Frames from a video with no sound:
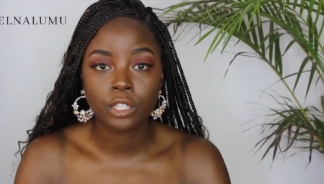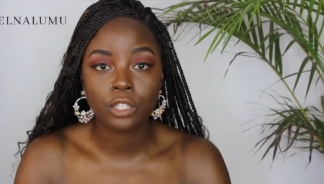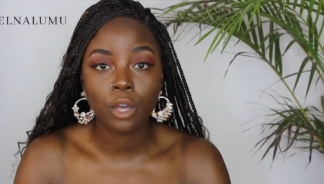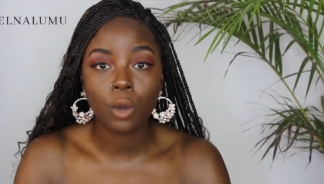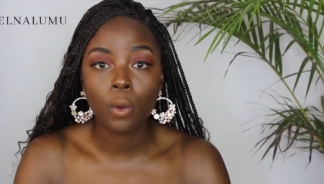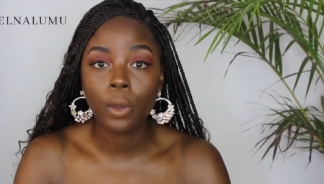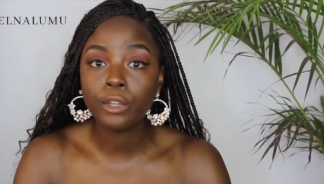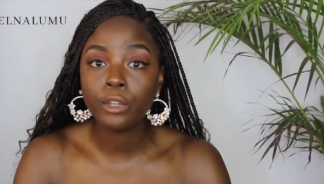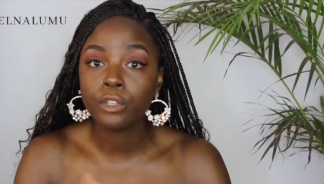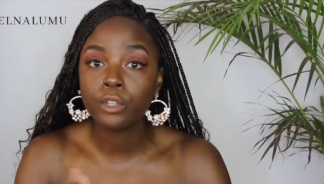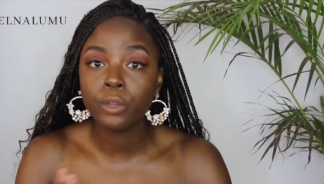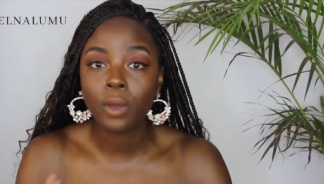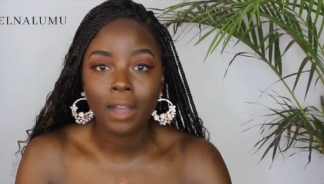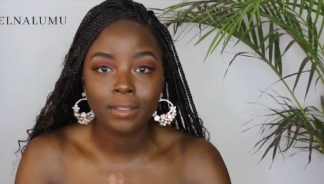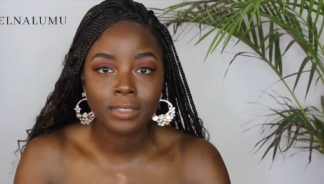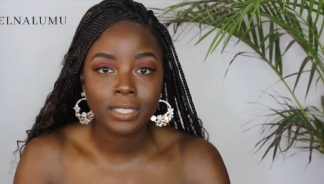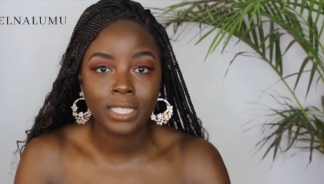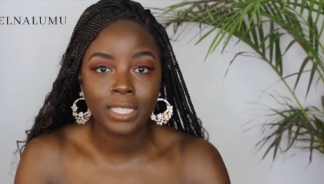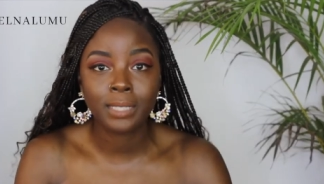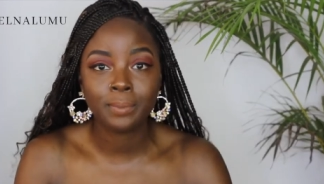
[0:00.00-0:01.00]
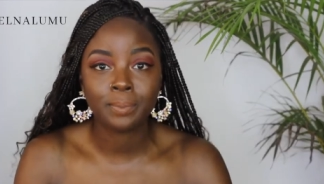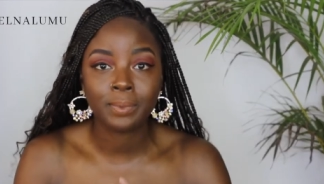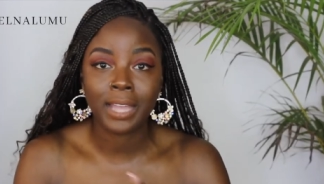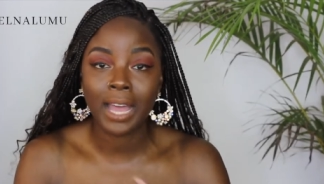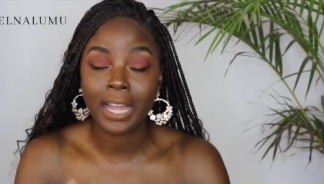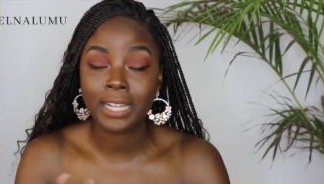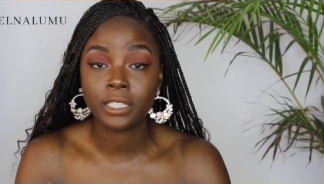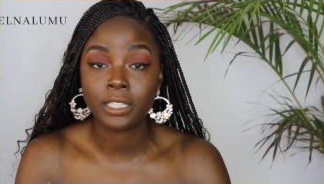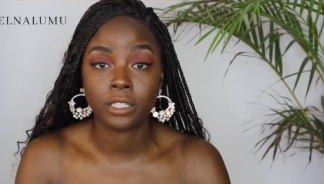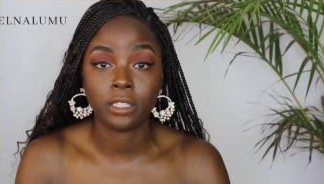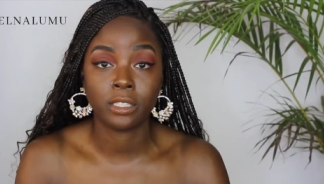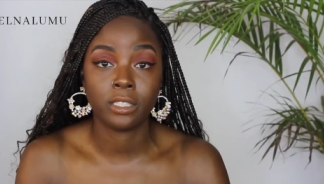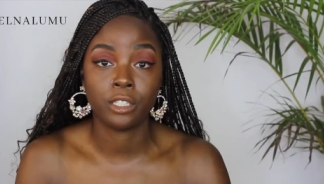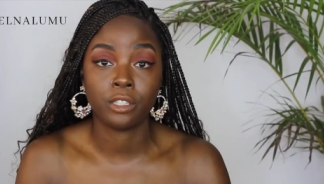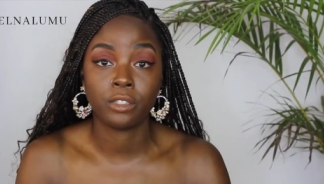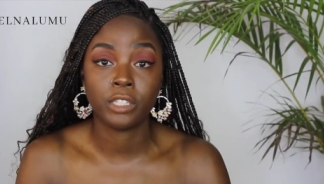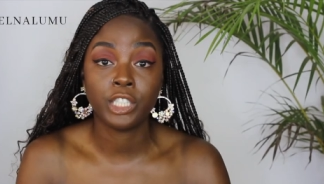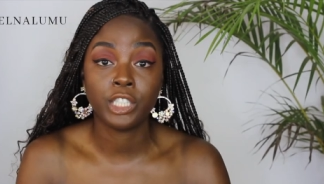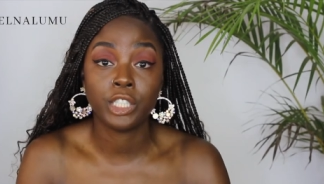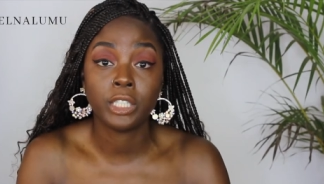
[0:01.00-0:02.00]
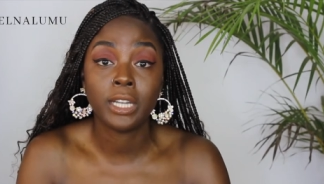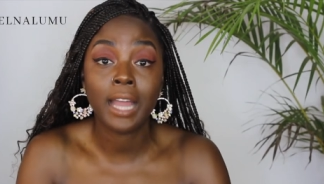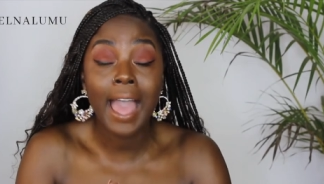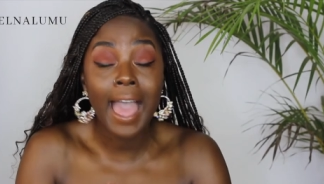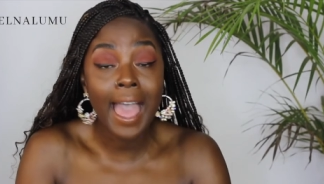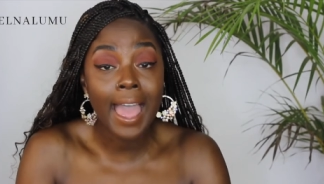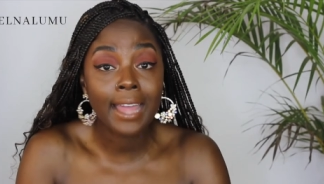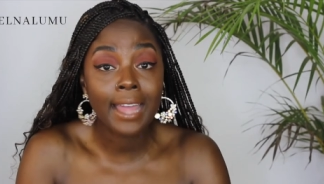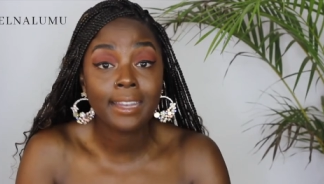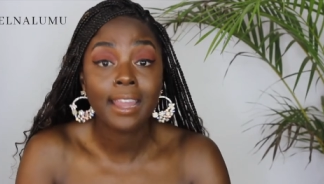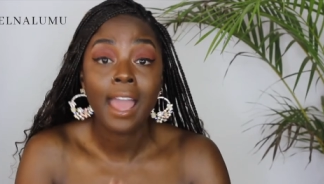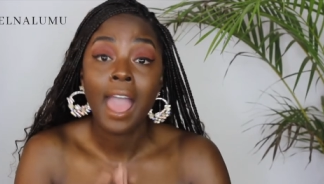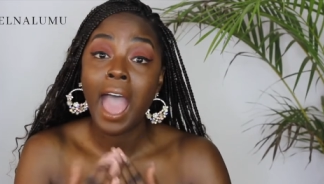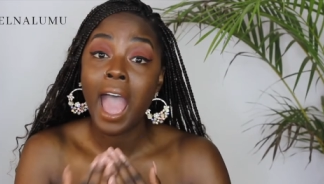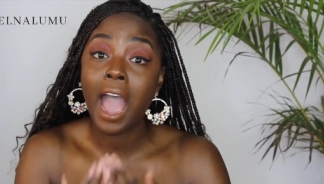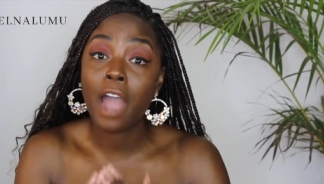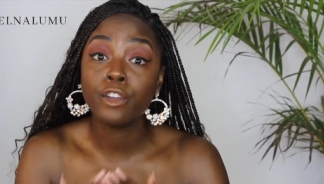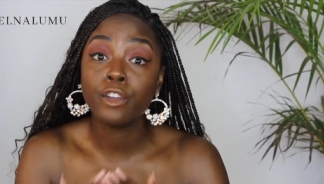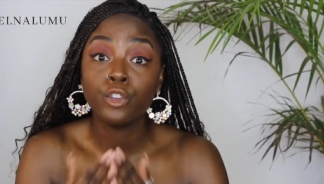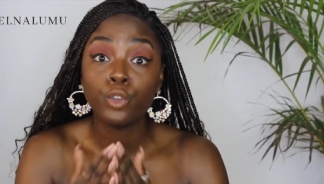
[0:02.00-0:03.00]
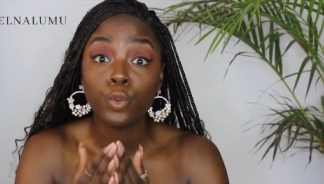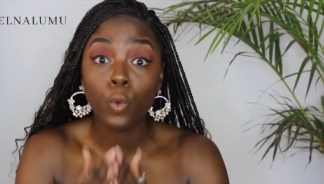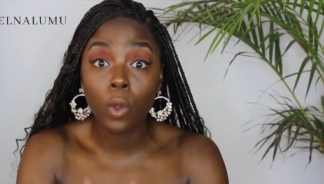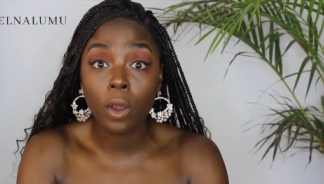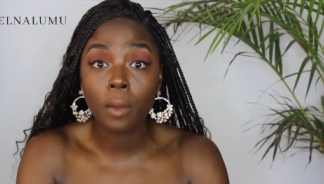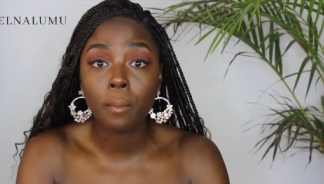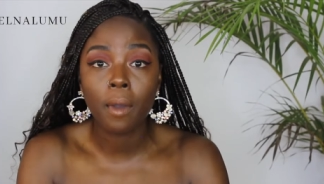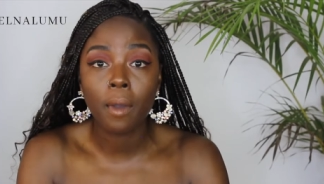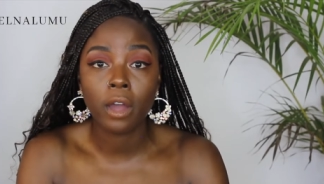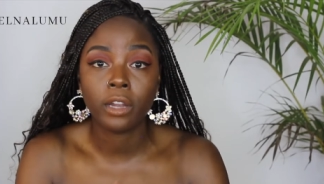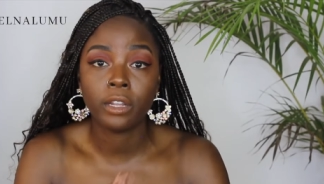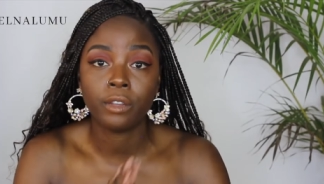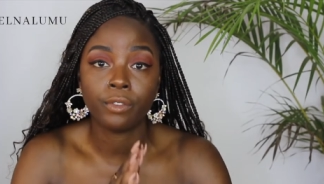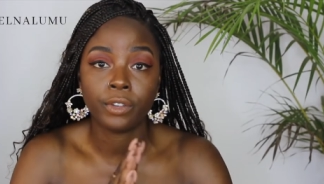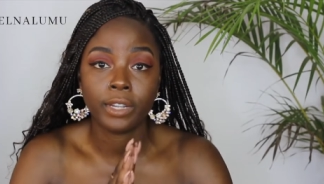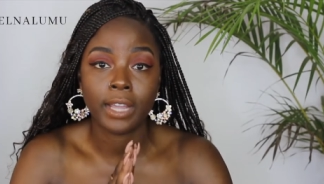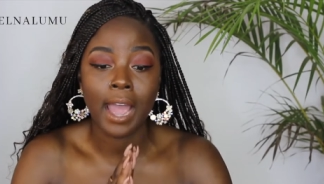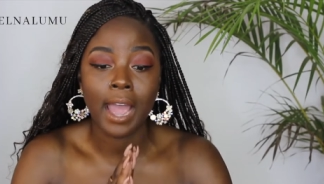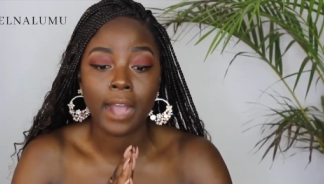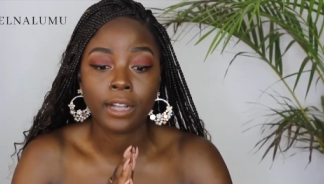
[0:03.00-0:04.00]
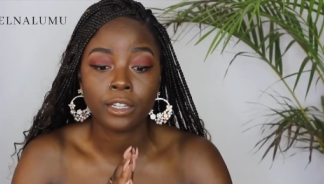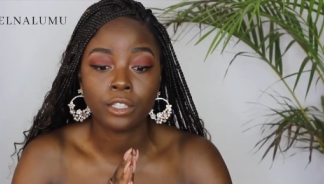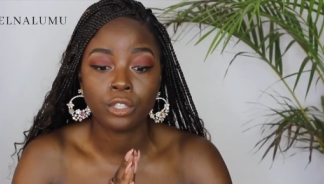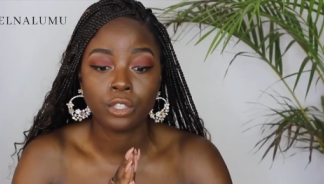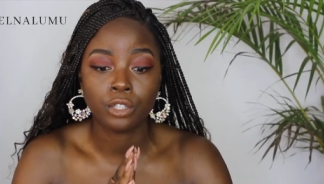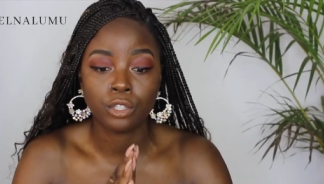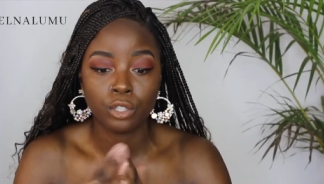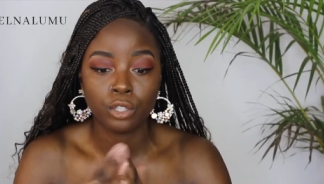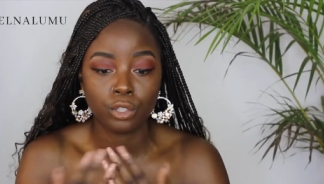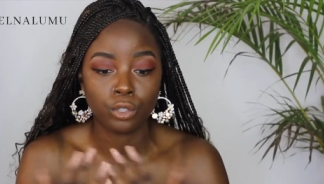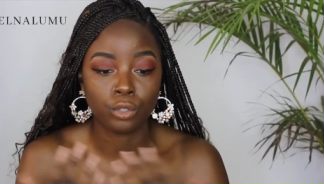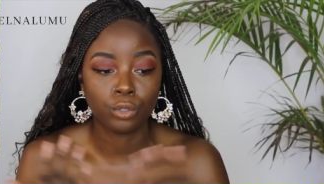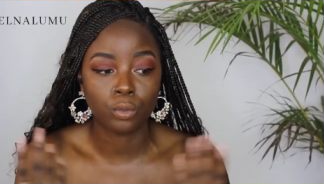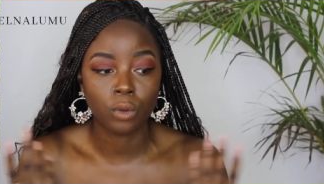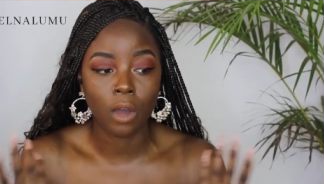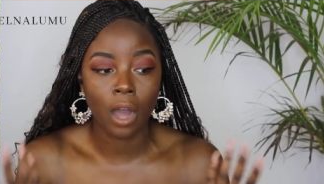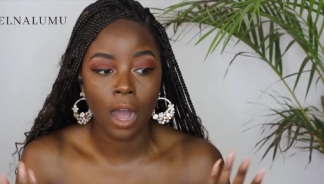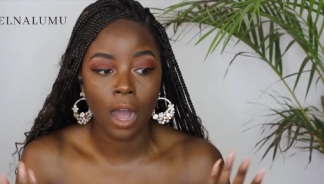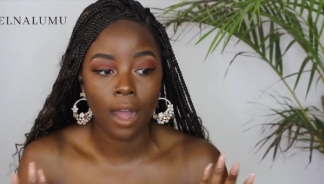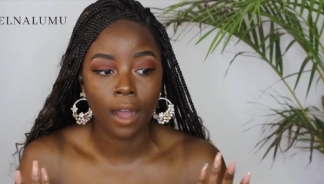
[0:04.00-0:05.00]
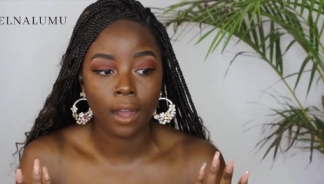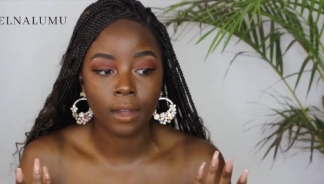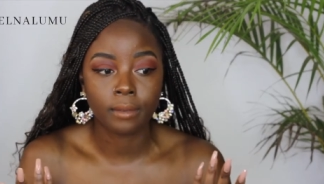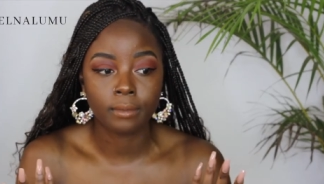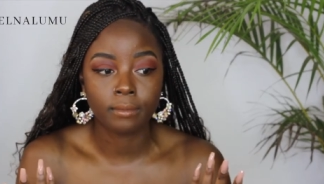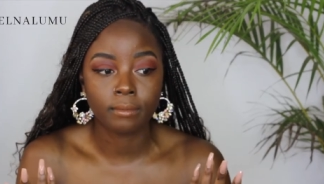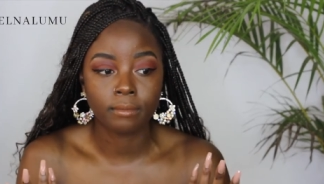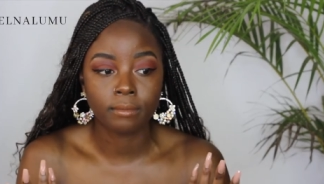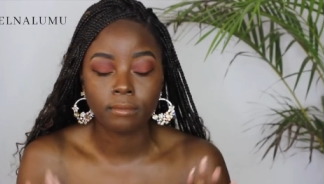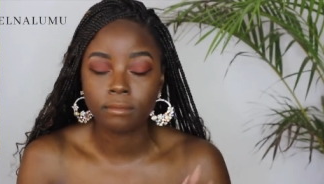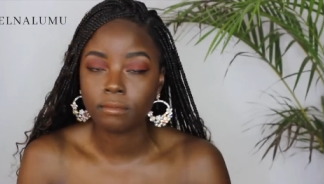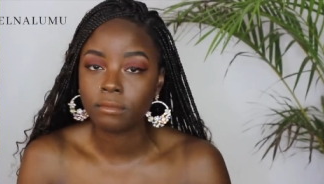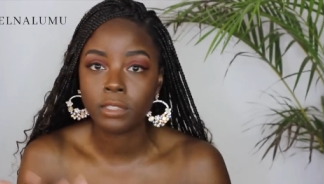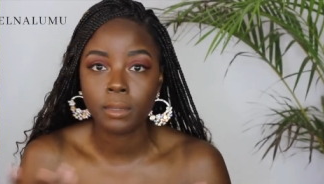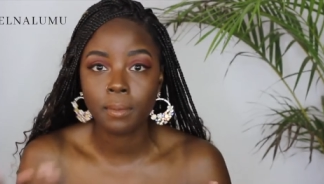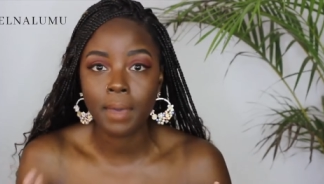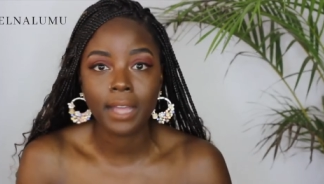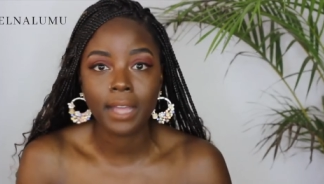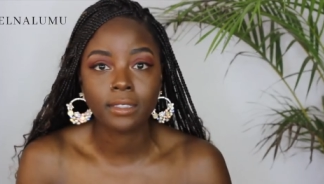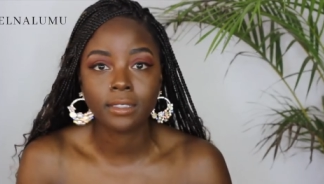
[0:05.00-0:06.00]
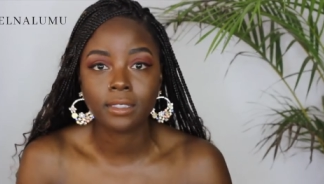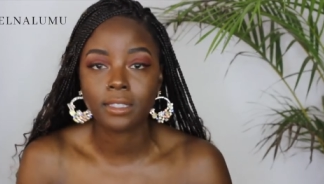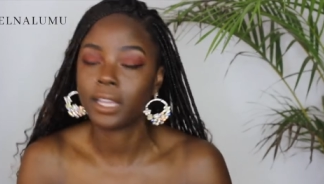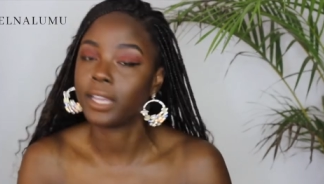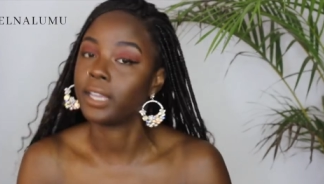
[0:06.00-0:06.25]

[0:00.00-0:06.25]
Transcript: So you have to keep that into consideration and how your body reacts to um, to meds.